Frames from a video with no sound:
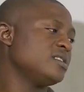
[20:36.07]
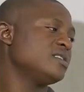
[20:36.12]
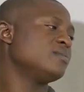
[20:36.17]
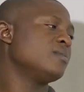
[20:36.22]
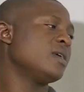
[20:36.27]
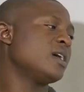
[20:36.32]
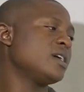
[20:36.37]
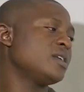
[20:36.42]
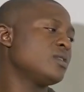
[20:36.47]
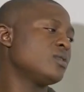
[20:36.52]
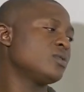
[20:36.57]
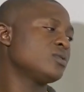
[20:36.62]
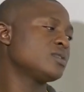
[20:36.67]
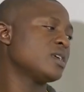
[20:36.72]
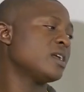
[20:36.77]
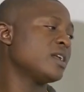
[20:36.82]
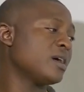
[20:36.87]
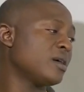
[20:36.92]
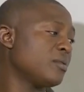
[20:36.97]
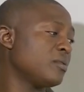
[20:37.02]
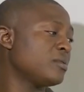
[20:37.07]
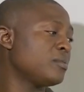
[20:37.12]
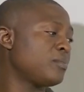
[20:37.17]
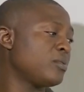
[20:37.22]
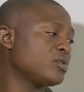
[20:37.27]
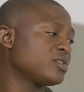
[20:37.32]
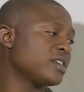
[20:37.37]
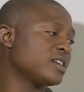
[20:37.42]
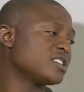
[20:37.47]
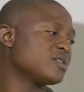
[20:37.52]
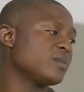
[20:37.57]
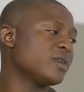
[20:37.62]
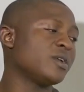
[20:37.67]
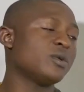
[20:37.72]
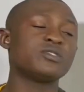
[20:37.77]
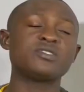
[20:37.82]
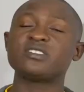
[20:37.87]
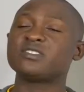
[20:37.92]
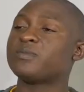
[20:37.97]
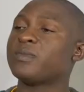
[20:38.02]
is minus, that plus times
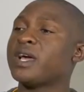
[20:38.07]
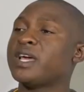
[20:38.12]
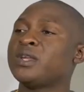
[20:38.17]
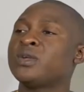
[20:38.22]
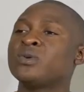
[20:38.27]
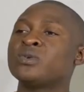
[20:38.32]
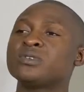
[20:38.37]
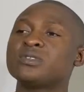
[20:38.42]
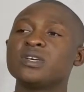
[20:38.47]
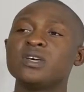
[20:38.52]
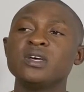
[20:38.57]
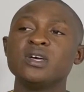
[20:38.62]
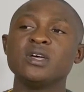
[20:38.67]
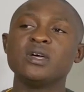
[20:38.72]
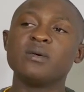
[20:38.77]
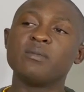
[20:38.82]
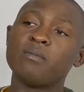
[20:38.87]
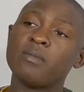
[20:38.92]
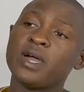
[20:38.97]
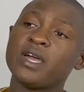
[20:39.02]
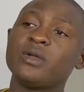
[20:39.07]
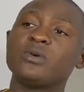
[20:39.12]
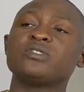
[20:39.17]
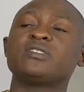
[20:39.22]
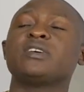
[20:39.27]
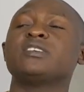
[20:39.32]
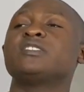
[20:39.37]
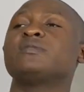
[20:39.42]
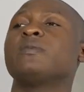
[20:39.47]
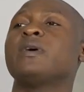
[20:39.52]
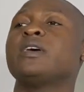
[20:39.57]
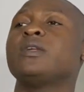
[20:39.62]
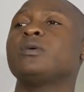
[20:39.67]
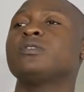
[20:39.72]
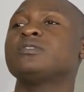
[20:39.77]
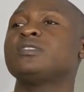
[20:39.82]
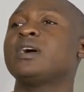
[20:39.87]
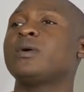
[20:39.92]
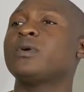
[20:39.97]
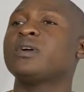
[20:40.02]
minus is minus, minus times
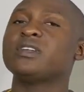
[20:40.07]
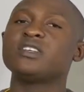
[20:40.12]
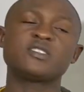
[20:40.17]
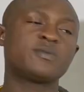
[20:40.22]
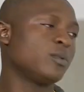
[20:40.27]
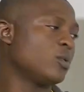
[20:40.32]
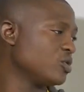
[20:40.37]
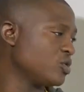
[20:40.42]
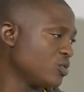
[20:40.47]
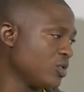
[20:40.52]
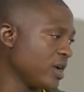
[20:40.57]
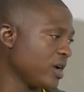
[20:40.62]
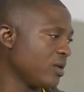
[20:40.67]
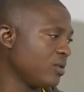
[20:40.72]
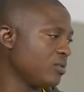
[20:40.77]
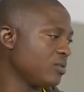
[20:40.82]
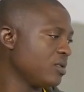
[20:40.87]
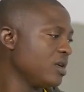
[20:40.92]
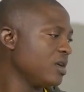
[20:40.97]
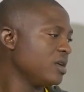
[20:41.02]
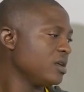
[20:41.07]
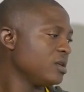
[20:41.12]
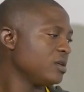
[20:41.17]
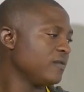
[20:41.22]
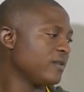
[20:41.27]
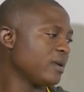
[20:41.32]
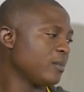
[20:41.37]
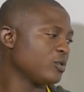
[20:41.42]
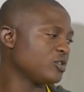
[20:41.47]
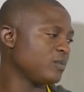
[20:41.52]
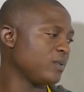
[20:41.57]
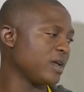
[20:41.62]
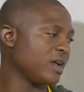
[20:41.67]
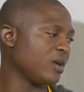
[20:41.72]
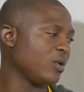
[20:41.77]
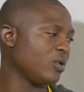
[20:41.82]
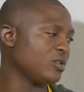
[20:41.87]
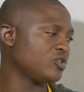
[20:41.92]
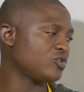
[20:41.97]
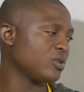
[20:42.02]
minus, that one is plus. So now, if I
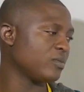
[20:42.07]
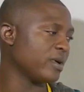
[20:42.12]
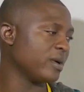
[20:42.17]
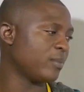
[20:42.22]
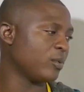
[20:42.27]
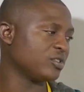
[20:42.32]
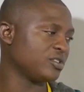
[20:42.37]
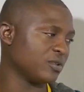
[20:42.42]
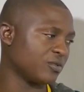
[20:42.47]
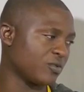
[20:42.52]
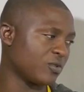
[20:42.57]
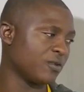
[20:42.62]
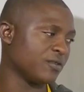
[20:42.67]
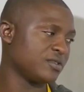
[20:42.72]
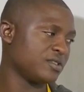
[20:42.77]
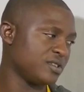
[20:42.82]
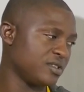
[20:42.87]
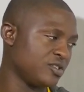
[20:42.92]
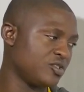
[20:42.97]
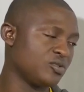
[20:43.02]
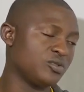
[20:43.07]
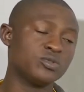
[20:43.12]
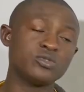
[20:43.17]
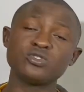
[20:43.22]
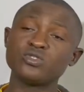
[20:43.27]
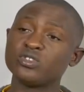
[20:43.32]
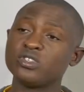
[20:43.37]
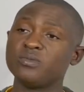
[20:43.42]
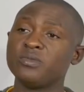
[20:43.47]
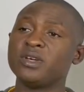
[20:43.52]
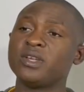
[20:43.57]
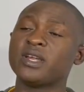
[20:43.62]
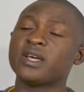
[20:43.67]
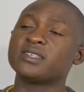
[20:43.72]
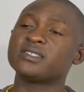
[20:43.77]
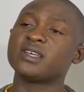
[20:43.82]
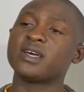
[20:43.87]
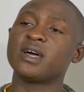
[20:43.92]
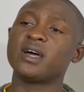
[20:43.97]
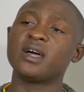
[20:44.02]
multiply all this one by positive, of course, it's going to remain
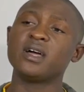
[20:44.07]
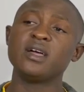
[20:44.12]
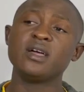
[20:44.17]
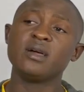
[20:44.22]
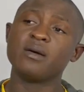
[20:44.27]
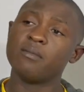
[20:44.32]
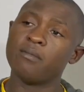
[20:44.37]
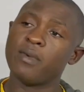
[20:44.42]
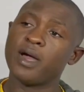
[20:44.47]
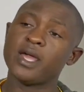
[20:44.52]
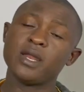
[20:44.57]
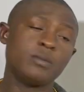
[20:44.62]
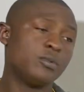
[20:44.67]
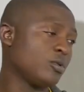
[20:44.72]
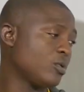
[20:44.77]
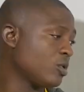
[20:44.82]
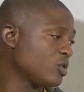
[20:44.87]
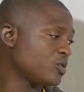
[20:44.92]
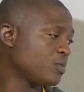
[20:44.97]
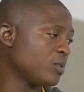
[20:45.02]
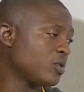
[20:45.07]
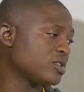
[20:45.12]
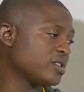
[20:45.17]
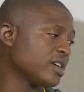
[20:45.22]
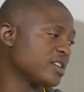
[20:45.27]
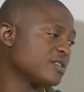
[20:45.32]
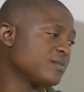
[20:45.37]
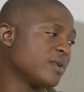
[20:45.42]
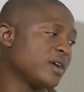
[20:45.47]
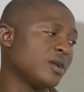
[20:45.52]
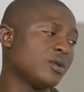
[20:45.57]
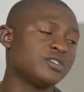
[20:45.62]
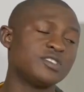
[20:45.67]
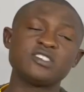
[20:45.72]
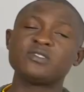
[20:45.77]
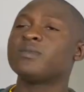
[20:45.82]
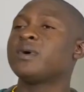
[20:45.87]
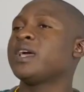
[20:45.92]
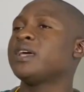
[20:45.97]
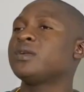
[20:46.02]
as a minus, because plus times minus
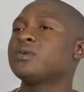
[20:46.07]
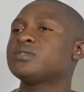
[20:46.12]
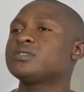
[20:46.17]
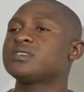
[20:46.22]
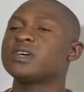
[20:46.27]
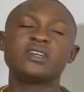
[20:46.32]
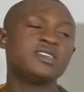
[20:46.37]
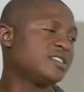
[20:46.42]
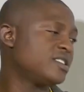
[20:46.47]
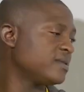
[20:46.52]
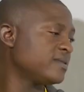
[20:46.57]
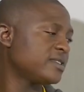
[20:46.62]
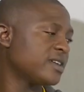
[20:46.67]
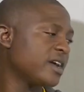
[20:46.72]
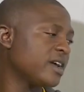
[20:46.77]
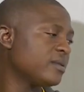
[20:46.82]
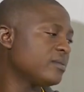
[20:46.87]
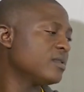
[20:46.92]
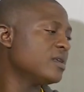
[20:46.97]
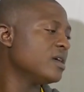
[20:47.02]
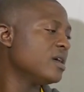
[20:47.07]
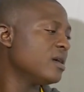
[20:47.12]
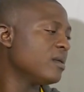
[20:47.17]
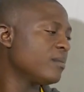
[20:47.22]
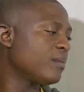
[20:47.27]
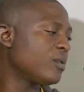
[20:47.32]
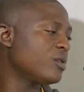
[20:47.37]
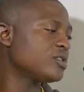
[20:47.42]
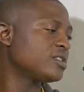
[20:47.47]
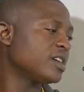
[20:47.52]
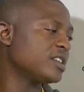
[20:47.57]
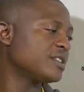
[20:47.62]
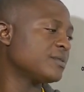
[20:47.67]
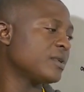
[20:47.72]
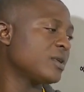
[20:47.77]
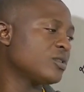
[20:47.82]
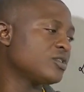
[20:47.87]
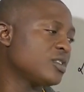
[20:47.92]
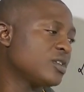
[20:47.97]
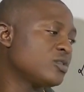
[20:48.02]
is minus. At the same time, plus times
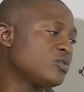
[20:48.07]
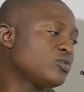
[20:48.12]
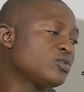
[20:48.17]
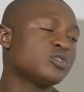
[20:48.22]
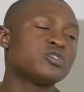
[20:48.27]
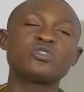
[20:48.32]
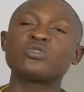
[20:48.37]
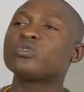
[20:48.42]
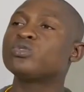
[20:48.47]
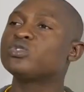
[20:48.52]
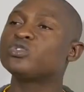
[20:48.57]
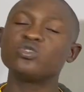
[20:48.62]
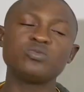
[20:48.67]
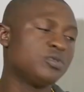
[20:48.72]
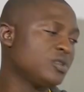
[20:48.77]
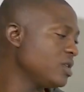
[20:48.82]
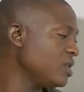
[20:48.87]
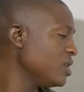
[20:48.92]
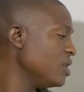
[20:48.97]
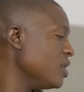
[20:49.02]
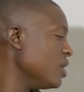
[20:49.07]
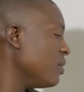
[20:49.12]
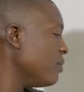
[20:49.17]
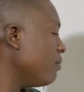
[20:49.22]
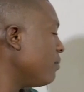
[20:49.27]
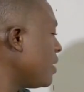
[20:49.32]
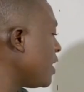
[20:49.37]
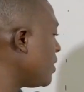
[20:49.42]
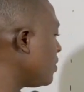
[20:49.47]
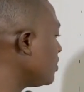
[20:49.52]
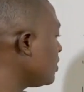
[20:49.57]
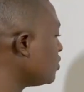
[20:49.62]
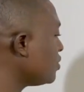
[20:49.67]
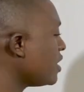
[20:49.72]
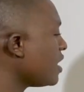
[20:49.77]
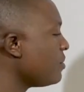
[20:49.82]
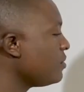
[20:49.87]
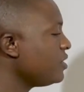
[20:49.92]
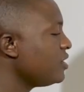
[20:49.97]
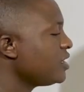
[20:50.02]
minus here is also going to be minus. So
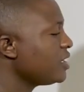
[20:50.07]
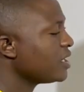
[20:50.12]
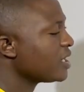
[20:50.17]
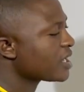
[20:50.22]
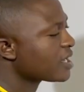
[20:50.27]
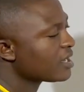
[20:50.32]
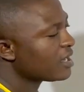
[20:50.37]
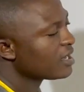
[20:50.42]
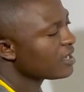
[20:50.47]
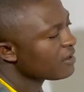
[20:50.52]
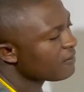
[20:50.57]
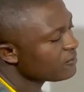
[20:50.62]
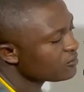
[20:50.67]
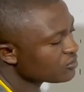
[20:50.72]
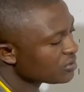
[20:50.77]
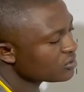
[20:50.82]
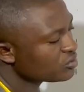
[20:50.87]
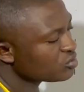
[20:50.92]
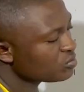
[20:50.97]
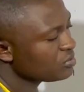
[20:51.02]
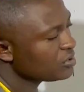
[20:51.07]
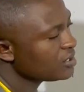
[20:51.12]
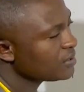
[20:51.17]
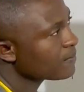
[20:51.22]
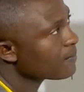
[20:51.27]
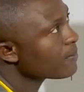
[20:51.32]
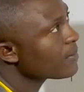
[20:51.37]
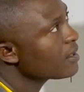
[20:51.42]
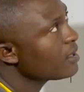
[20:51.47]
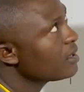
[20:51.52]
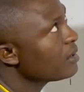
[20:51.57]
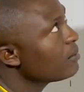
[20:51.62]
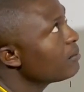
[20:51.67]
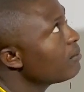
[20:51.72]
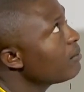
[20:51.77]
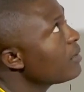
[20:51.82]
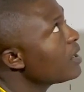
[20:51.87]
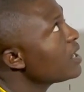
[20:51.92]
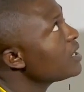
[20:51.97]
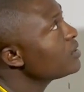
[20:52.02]
that means here I can have this one to be
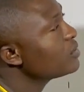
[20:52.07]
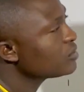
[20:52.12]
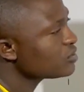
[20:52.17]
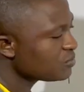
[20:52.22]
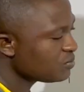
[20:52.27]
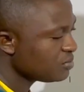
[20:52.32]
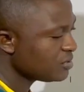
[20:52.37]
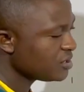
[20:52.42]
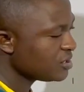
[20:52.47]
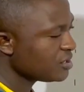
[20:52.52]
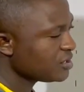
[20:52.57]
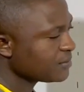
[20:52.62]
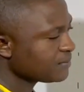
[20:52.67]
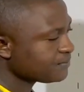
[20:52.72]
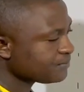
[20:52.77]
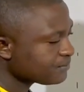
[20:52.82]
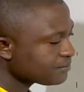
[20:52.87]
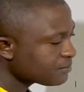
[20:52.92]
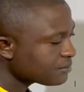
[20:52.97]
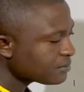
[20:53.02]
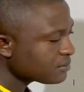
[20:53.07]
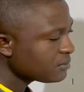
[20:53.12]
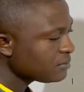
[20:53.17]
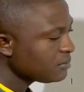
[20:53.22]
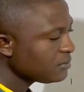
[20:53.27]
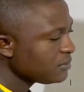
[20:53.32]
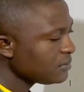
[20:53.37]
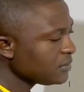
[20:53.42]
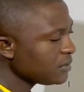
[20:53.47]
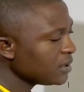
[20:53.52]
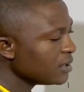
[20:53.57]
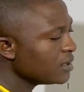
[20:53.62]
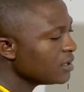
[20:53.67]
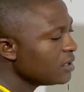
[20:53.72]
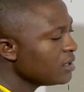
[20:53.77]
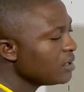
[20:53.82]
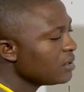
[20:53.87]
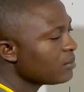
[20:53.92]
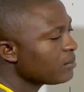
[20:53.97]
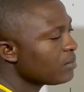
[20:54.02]
minus b
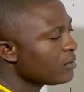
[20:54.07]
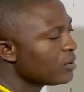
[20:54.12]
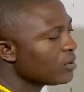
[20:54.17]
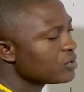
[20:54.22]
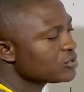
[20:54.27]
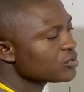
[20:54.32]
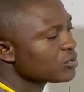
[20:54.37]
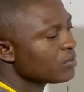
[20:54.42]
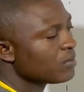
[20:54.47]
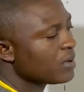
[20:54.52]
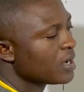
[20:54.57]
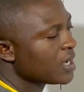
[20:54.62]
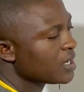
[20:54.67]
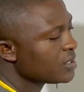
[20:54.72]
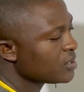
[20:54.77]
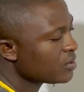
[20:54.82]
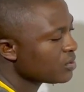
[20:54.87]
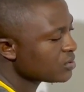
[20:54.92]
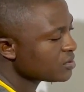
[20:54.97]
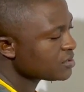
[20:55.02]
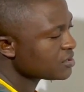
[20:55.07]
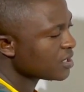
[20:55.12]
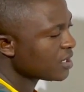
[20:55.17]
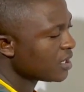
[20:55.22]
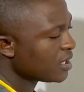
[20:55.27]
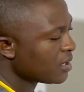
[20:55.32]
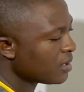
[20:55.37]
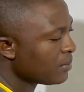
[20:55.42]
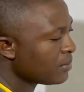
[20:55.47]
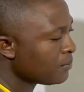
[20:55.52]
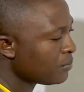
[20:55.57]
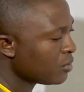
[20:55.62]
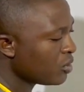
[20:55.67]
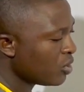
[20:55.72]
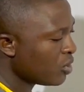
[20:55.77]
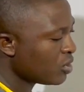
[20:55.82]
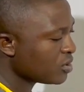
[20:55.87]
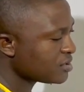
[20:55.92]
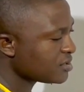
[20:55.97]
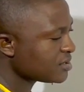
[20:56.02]
plus or minus
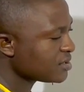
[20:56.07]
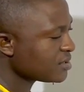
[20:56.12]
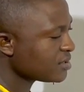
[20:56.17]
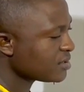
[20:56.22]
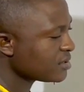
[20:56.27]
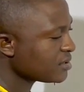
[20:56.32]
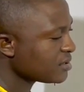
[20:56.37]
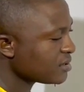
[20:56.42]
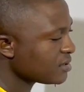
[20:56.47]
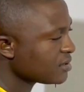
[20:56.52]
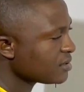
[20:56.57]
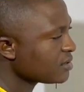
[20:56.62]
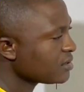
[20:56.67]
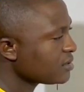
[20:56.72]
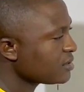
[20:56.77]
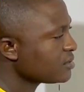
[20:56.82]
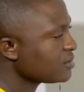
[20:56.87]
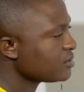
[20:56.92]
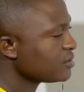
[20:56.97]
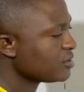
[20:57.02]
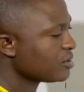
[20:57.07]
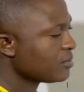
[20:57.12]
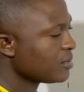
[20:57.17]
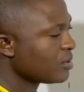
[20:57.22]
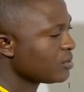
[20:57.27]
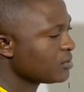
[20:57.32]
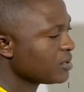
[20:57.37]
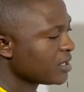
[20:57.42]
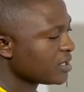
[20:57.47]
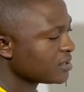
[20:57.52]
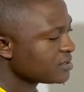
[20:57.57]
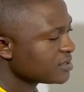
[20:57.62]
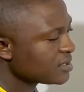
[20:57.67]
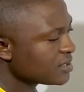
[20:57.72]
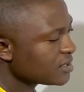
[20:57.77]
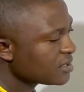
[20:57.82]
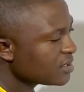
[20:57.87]
plus, sorry about that,